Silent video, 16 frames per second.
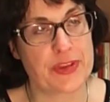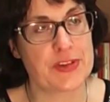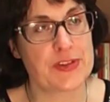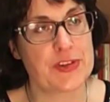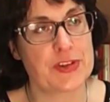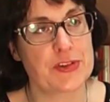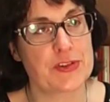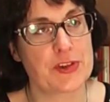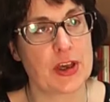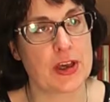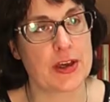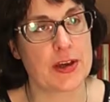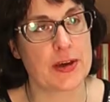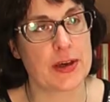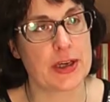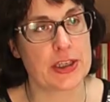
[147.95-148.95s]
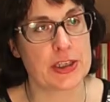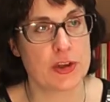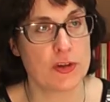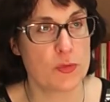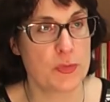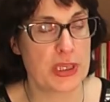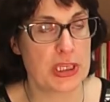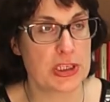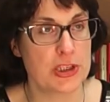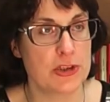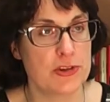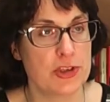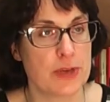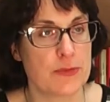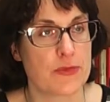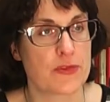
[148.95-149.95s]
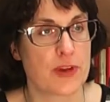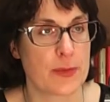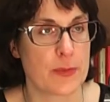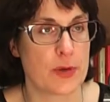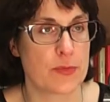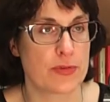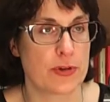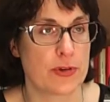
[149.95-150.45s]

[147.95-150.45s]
This is uh, a European Union Framework